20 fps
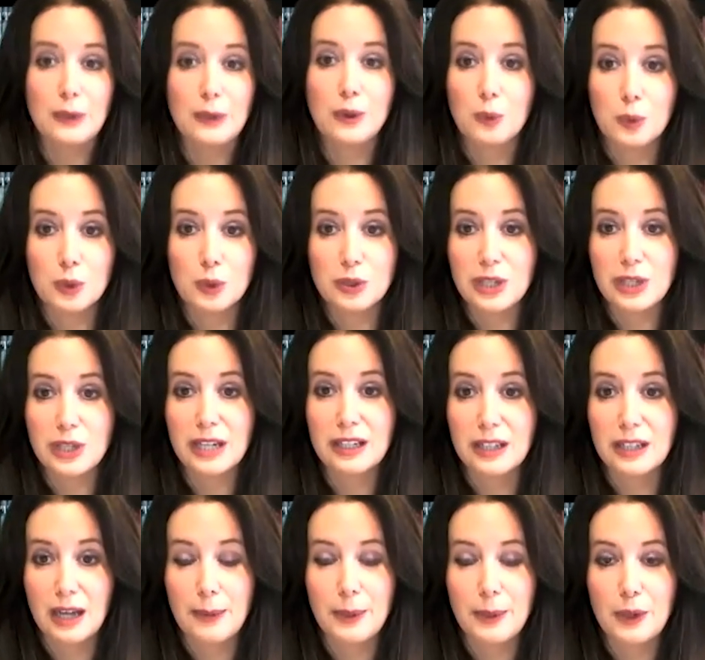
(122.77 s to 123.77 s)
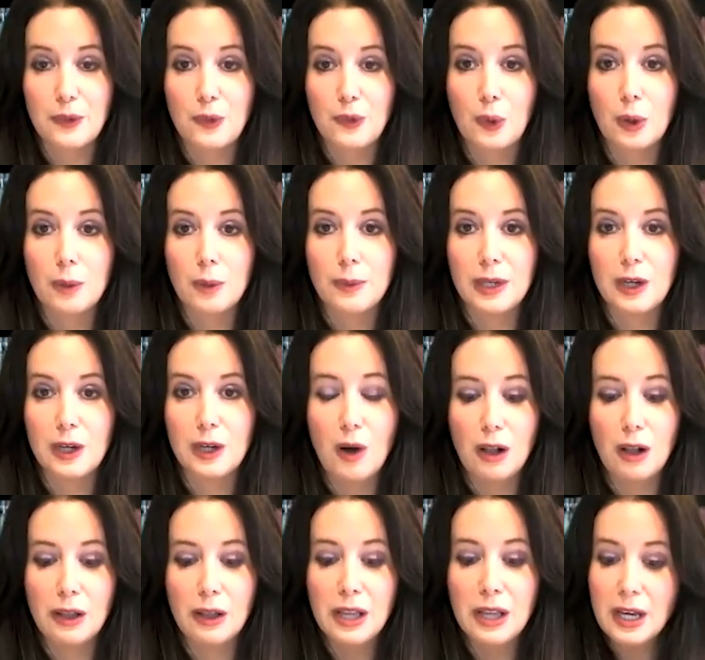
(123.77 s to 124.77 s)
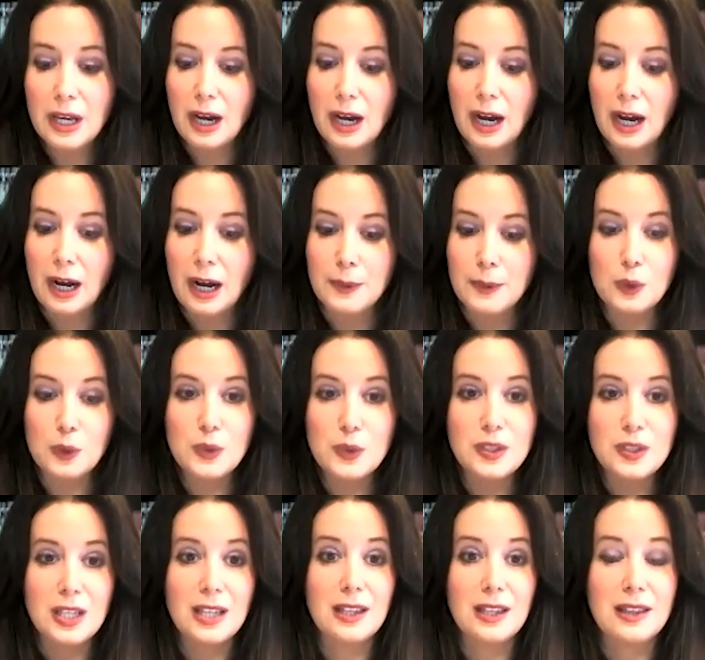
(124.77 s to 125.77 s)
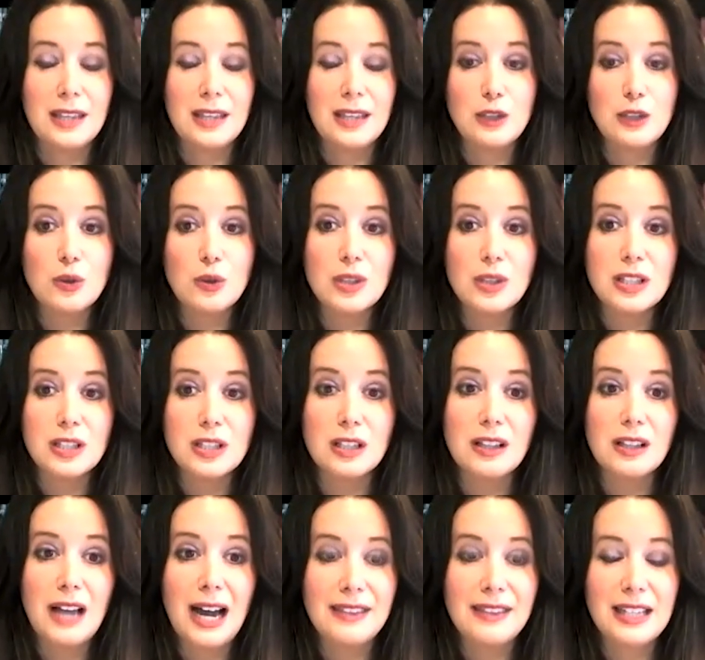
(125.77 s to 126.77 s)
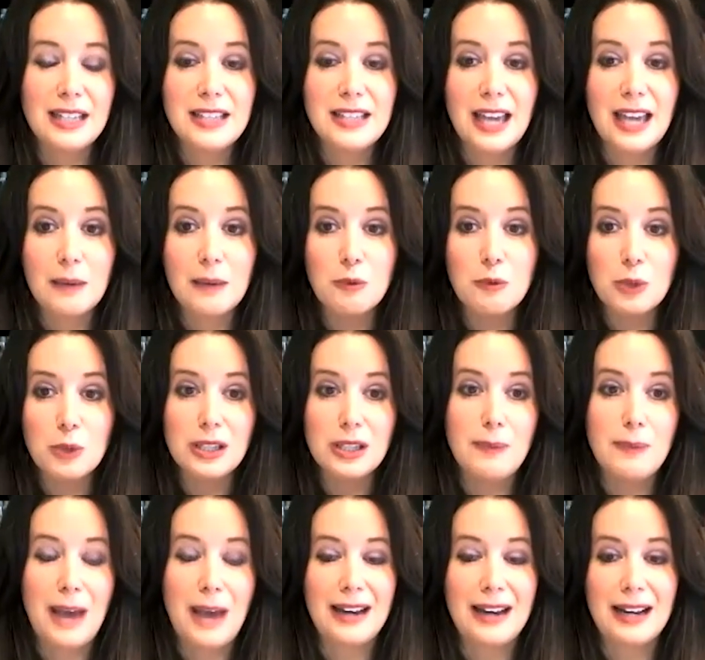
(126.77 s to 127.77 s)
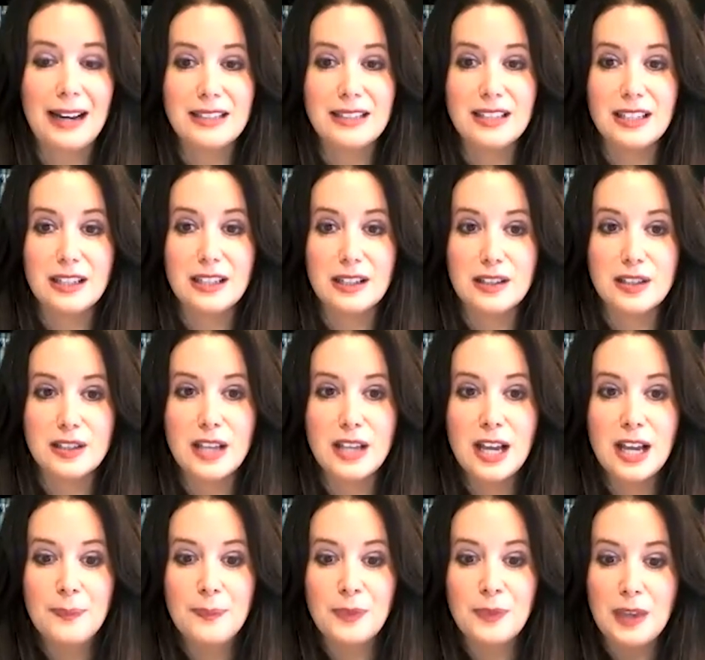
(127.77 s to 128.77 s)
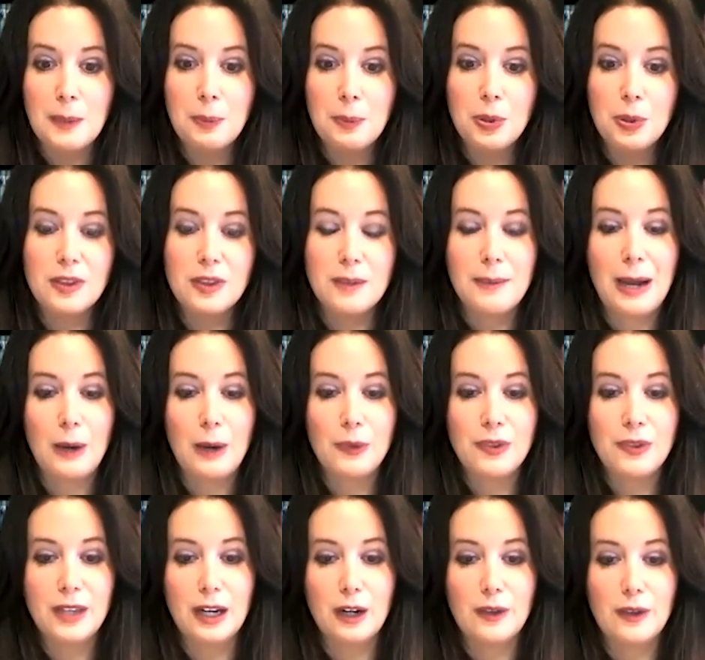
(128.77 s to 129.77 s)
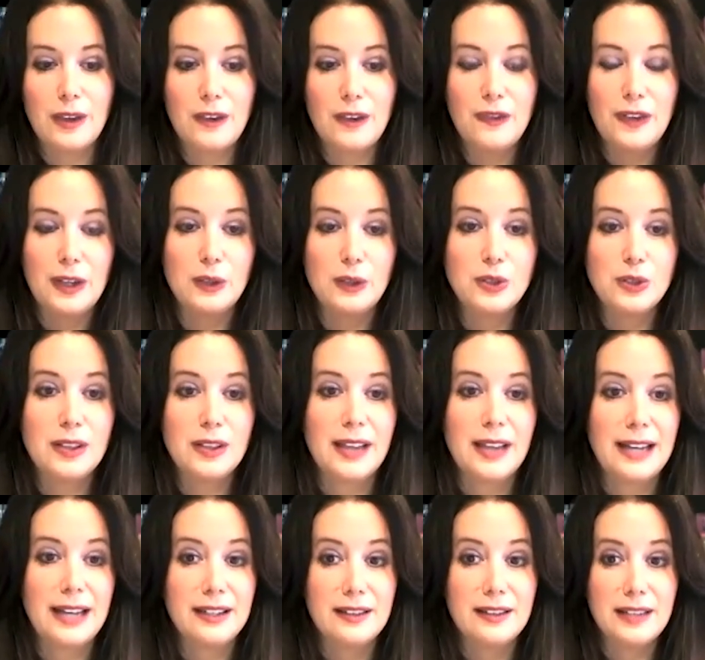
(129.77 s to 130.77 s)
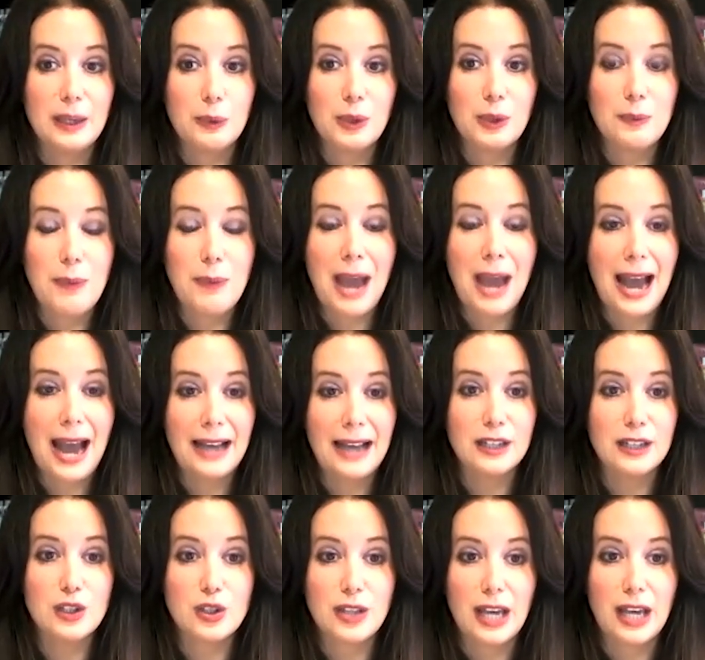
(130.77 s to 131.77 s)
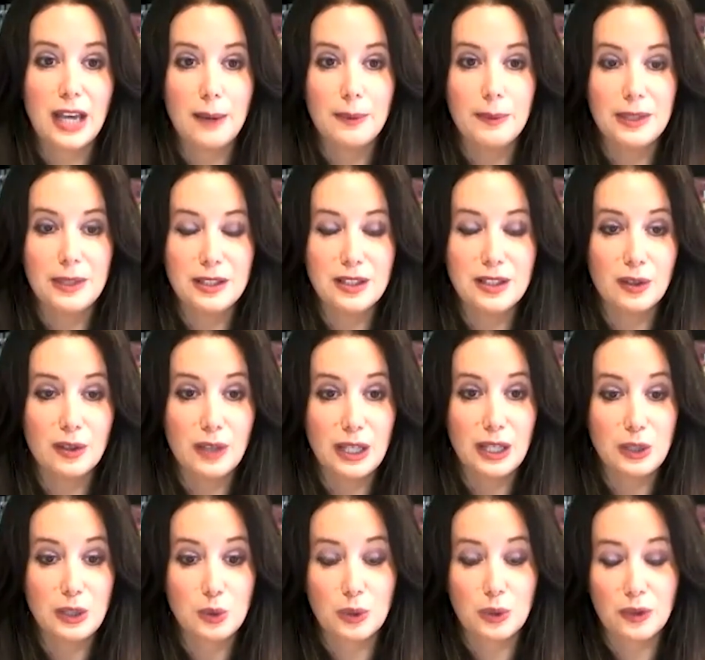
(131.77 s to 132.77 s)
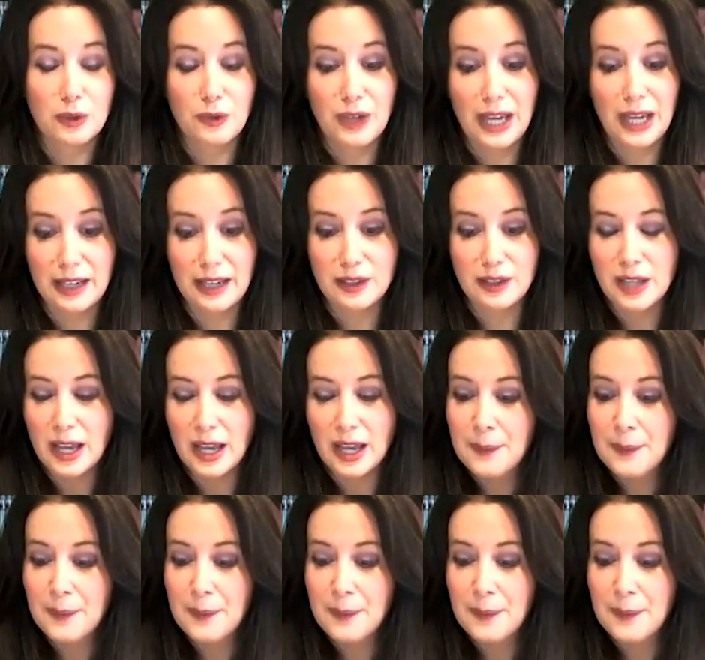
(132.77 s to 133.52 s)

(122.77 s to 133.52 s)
the World Economic Forum at all, you'll see that they do this a lot. They take really bad ideas, they put them out there, they fail to land, and they repackage them until they sort of hit.